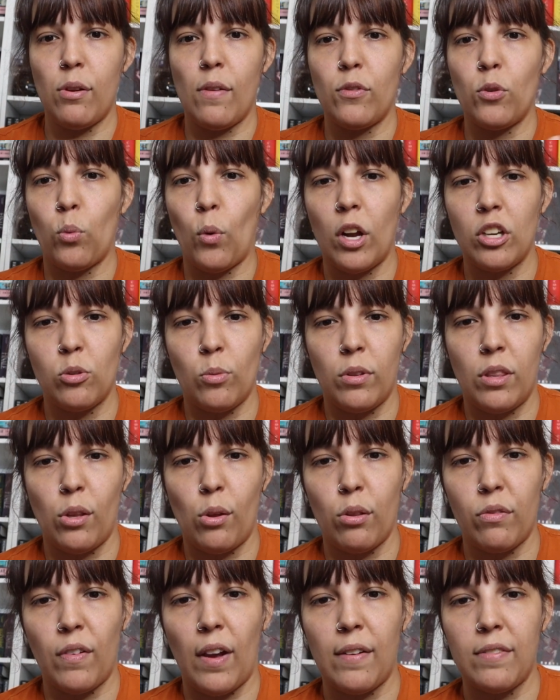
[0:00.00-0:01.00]
You have to watch it within
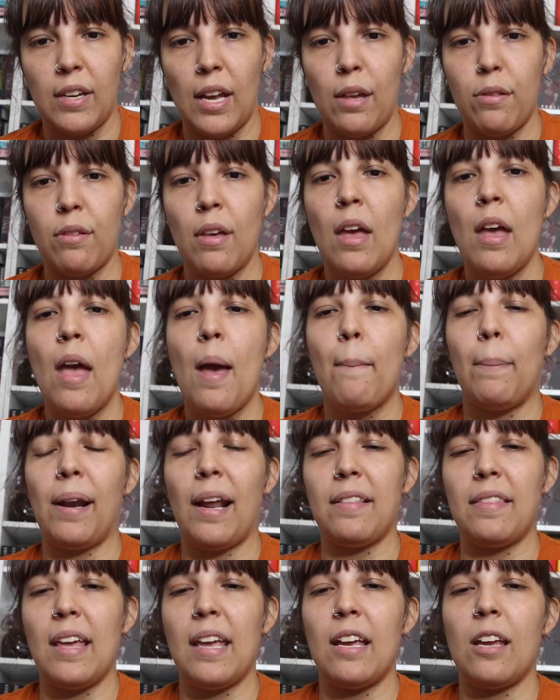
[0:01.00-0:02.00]
those 5 days. But
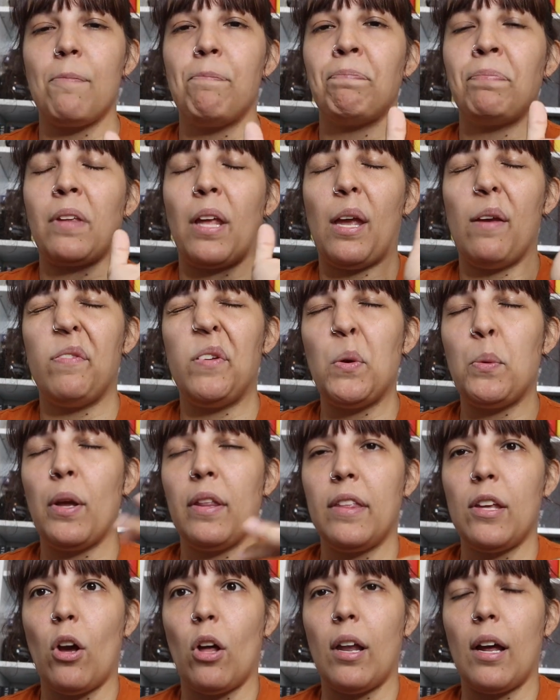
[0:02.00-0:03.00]
I think if you
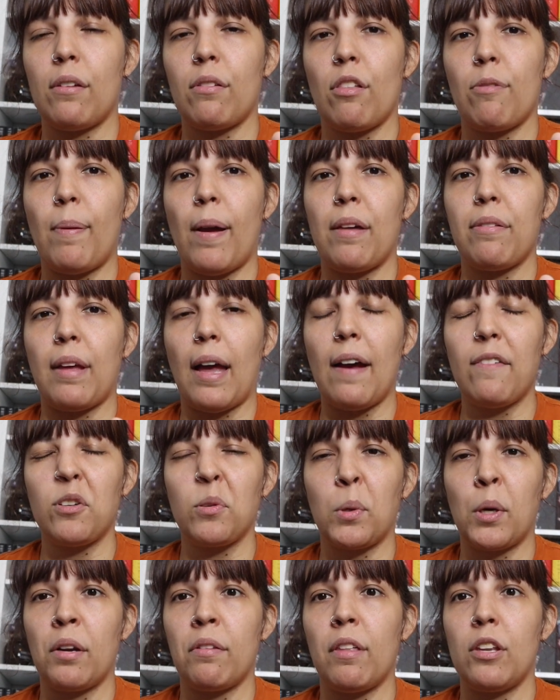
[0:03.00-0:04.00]
get the all-access pass
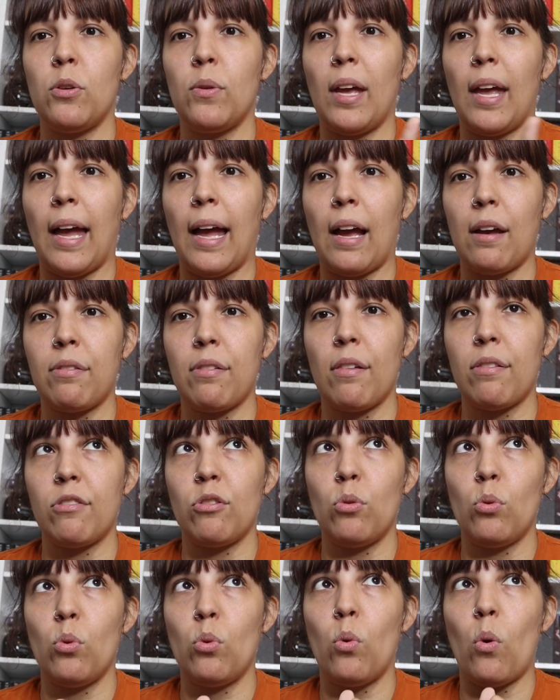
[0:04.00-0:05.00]
afterwards, then you get access
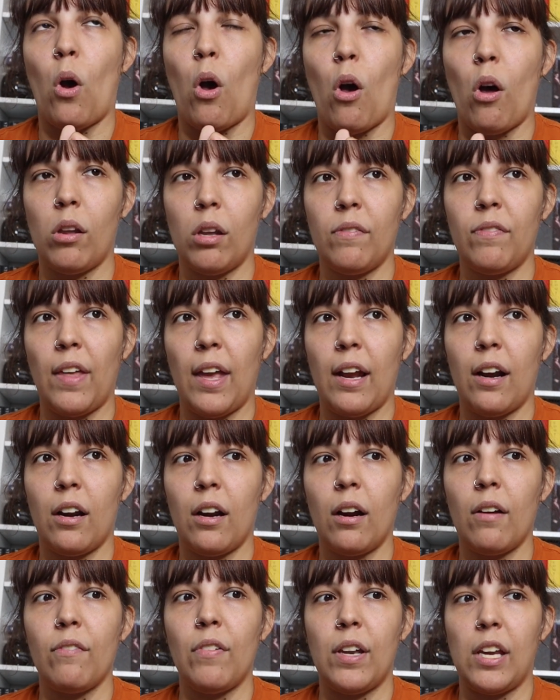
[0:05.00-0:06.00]
to all of
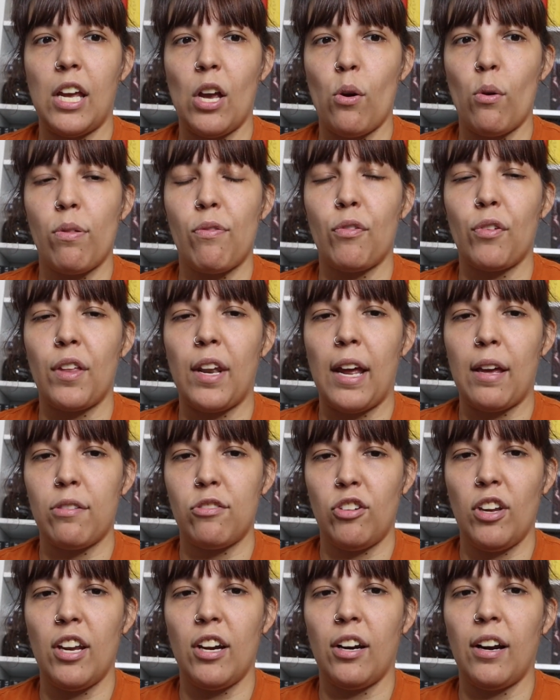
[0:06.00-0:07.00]
their videos for the
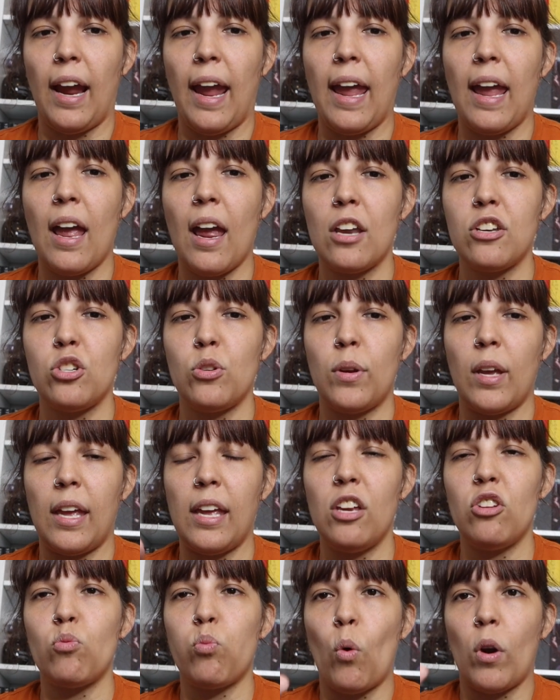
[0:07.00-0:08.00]
next year, and
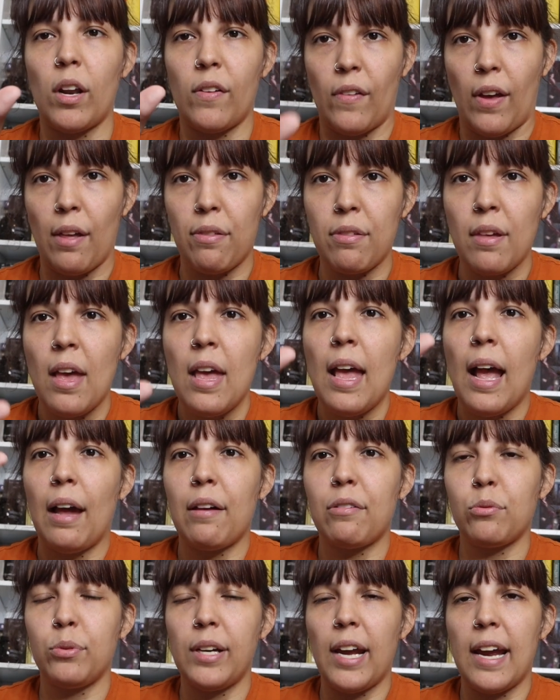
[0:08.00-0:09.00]
each one of us
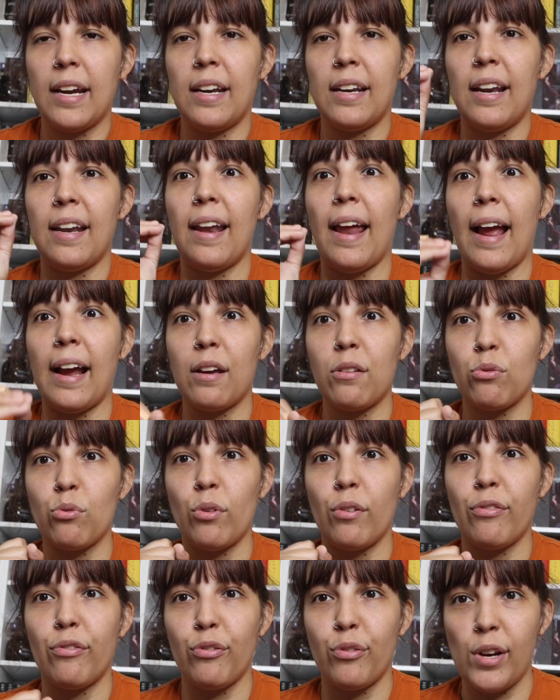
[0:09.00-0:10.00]
has created an
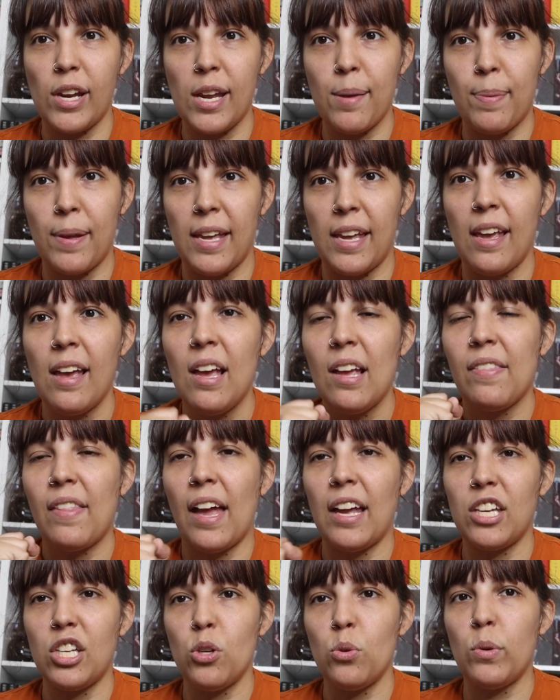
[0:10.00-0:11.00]
extra freebie
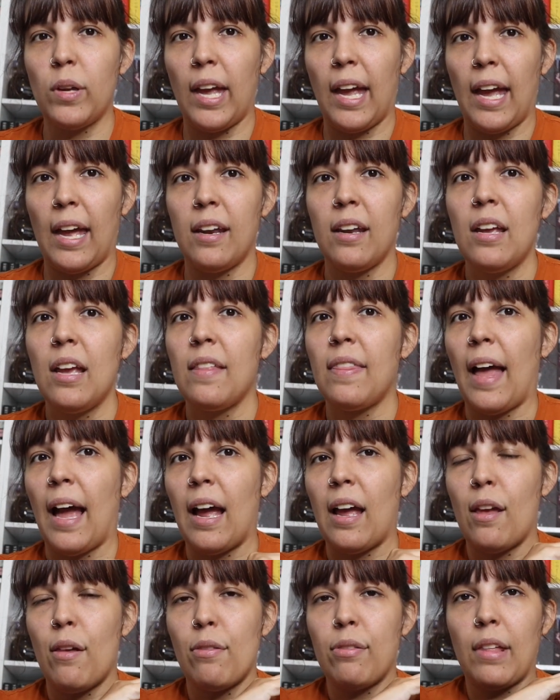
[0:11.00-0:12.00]
that you get
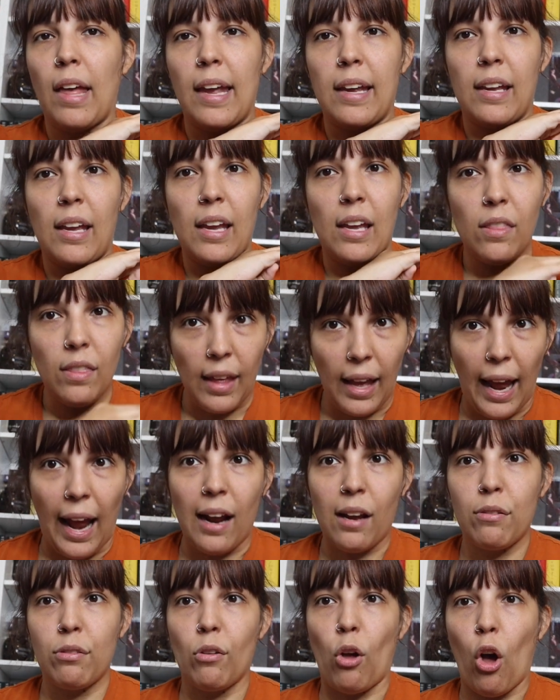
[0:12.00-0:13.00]
that is like in
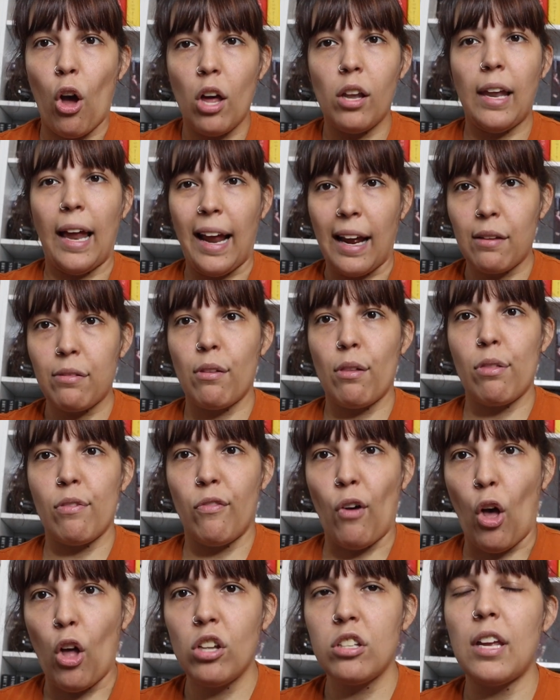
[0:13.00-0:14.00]
the all access
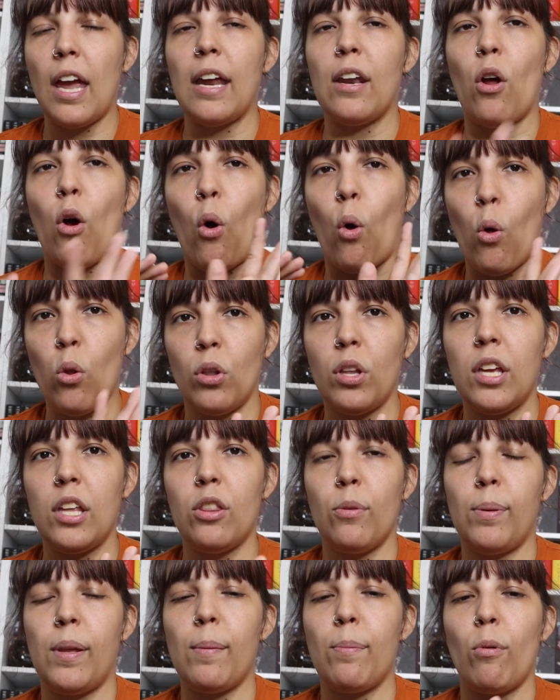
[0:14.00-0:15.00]
vault, and only
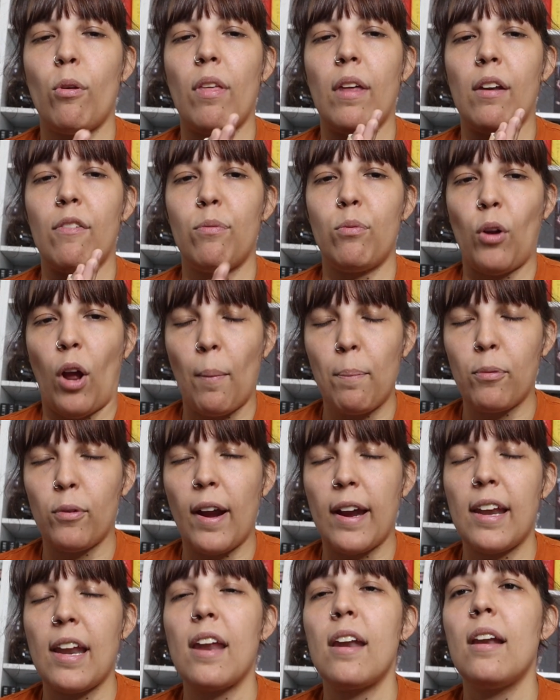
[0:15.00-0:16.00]
the people that have
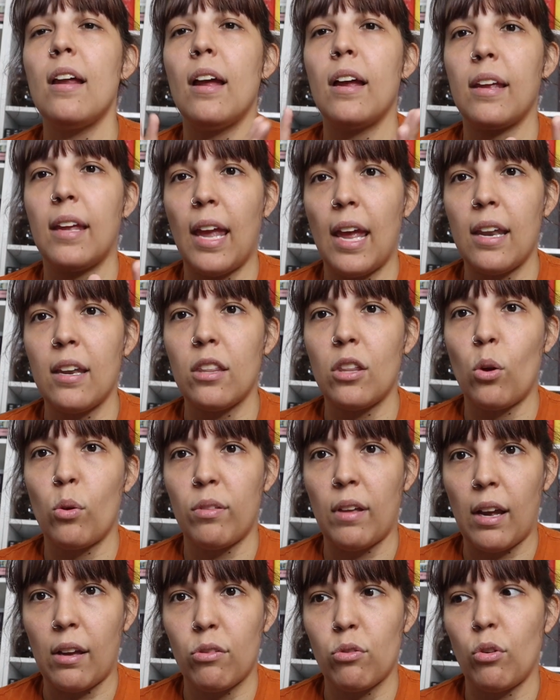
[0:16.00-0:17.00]
upgraded get those
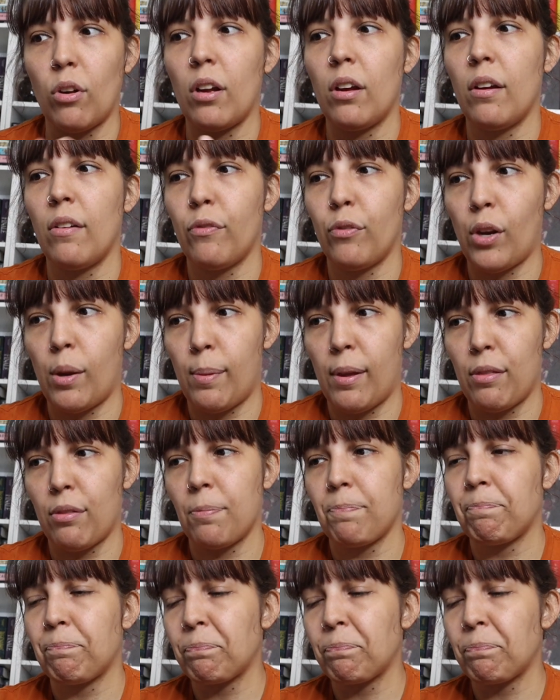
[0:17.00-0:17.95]
extra freebies.